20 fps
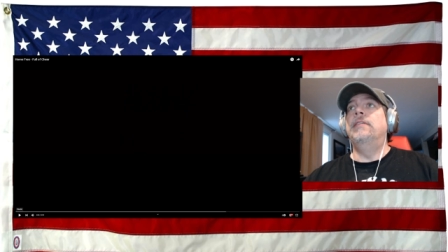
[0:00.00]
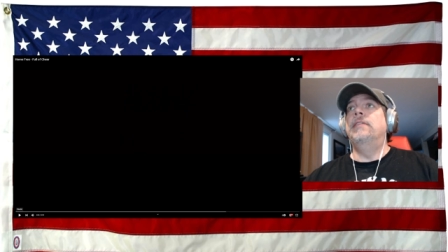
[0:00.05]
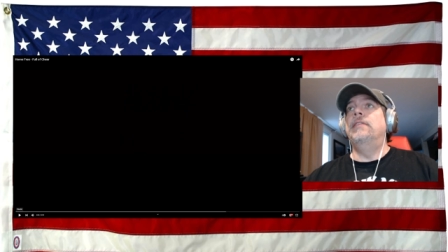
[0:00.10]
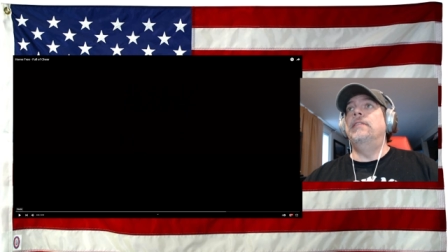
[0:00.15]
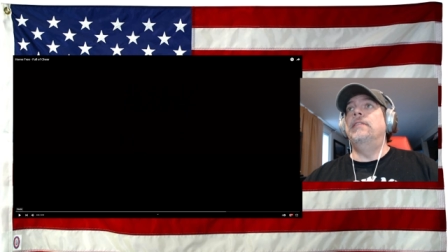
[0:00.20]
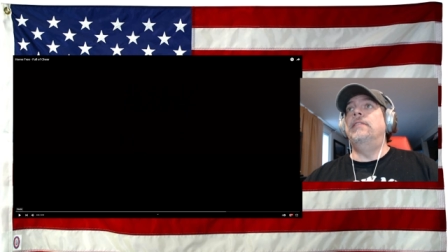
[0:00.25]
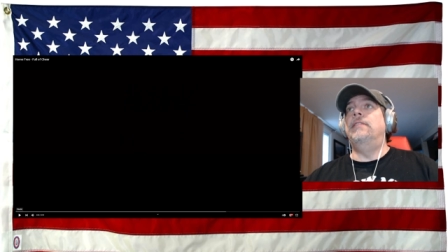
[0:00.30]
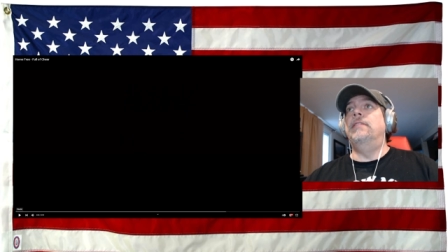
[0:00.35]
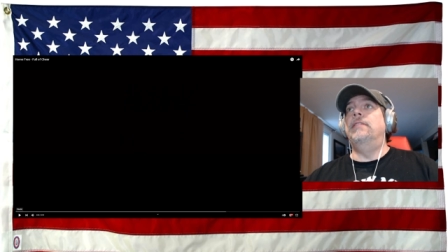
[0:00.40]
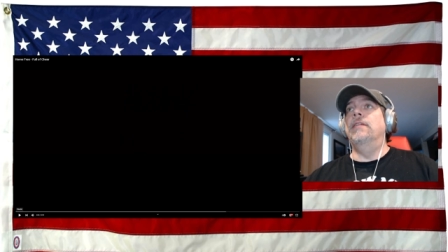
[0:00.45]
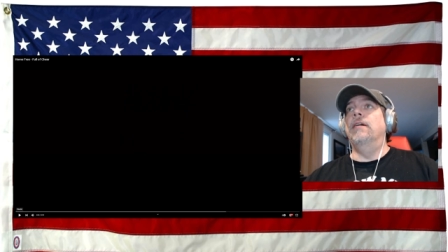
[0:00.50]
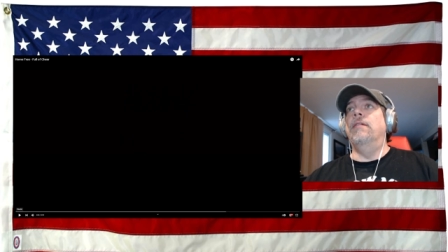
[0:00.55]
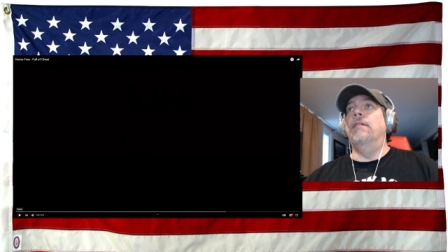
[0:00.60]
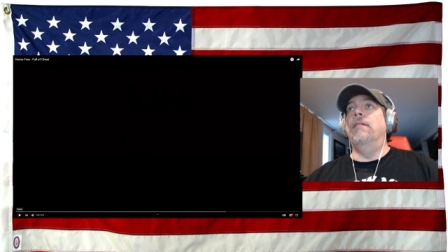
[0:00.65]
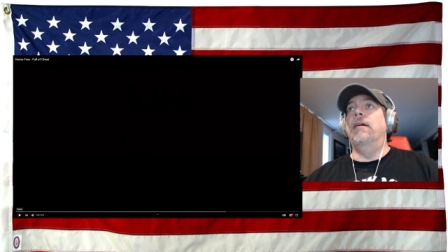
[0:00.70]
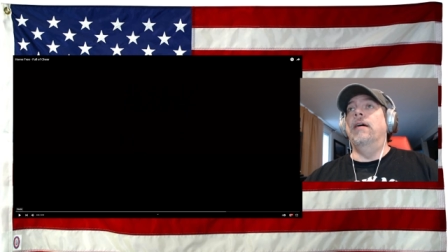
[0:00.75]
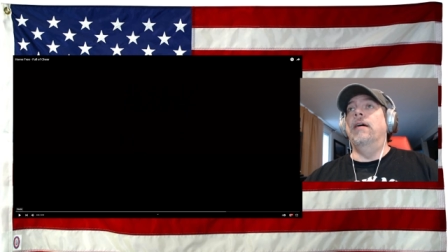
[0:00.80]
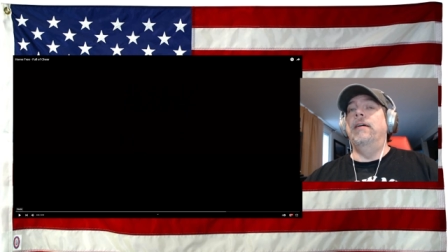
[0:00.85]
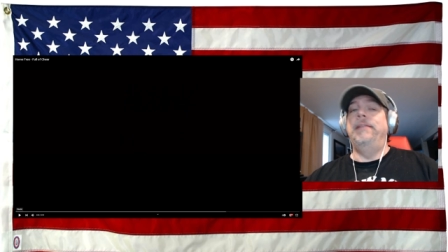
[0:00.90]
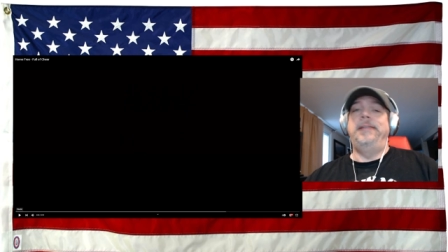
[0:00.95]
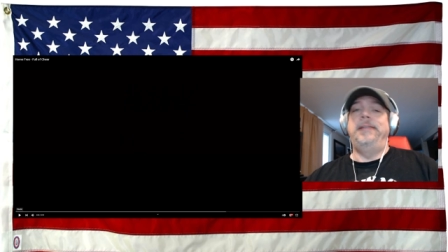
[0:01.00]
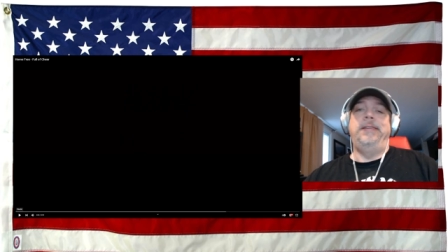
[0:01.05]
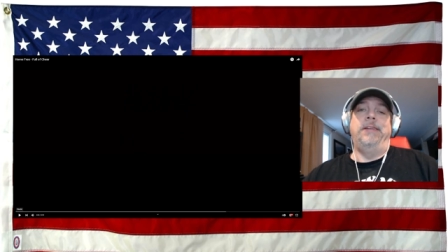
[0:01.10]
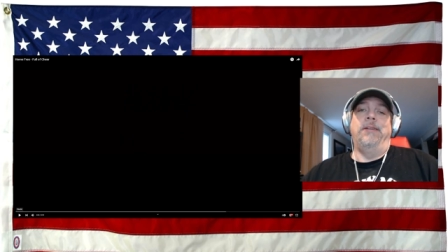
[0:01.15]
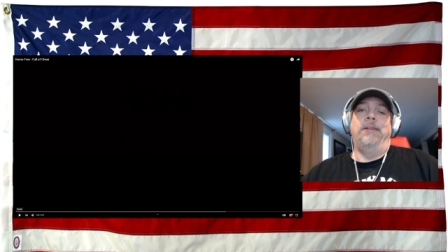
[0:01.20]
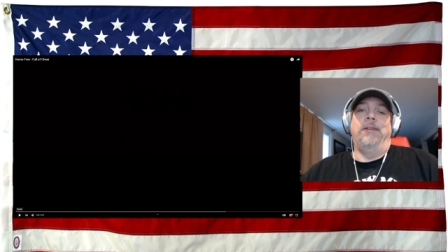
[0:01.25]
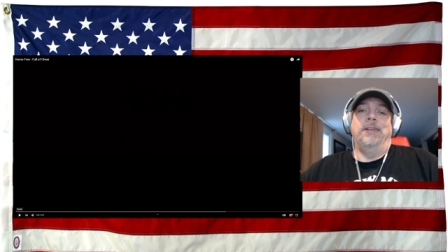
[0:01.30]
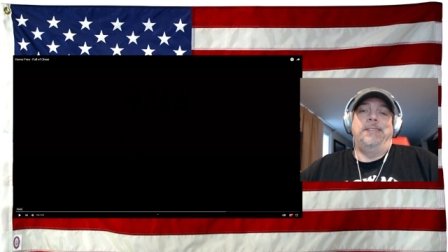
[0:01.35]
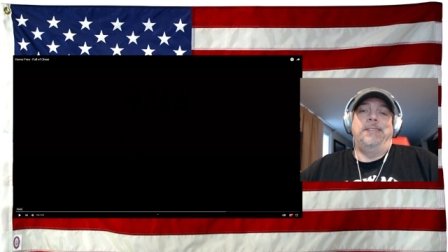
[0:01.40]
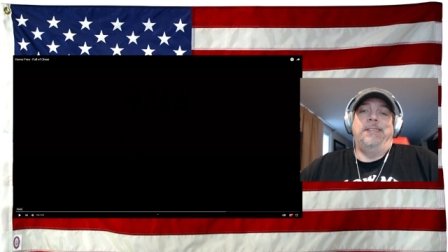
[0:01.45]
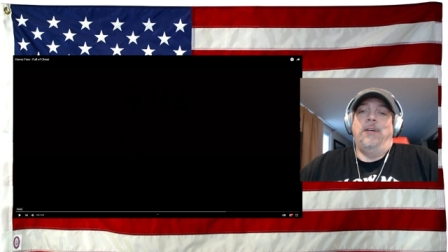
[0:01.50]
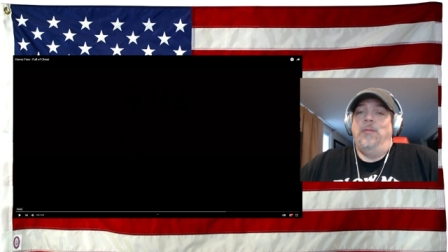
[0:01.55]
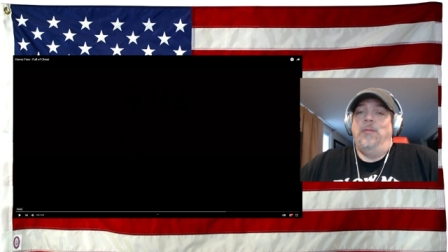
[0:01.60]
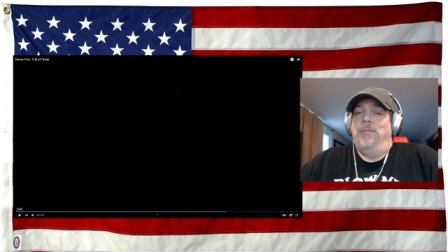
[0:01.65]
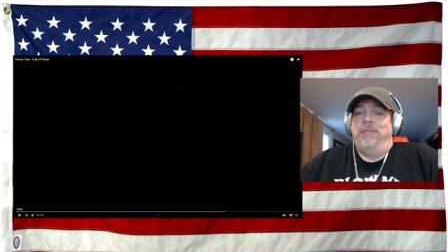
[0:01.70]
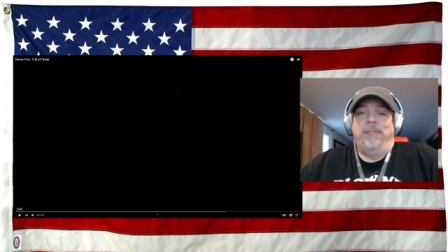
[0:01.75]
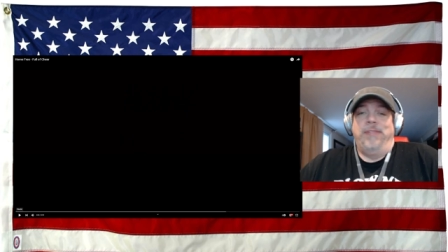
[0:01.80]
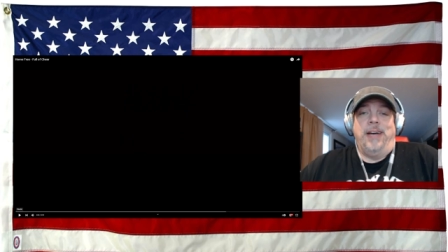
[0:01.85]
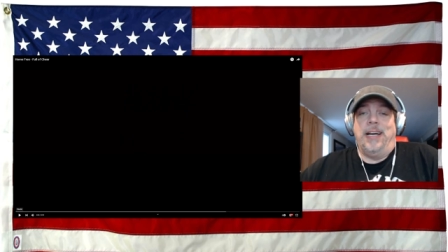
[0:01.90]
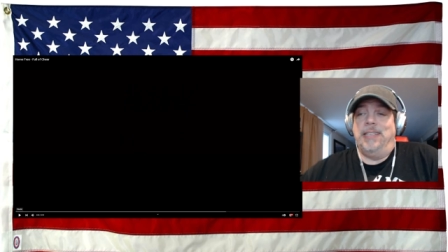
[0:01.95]
So, uh, you know, us home
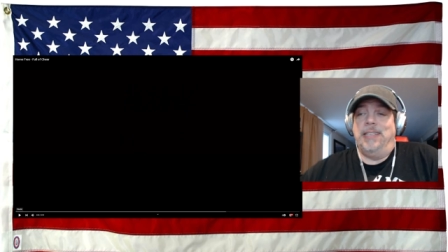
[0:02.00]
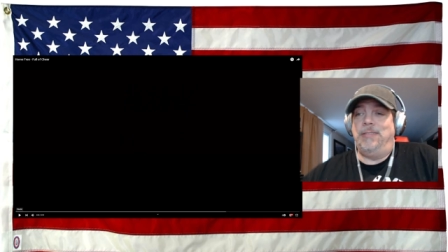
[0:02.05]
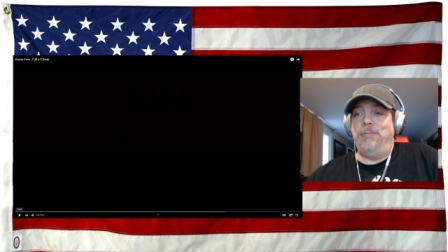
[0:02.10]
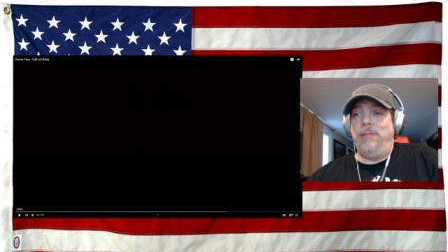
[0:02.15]
fries,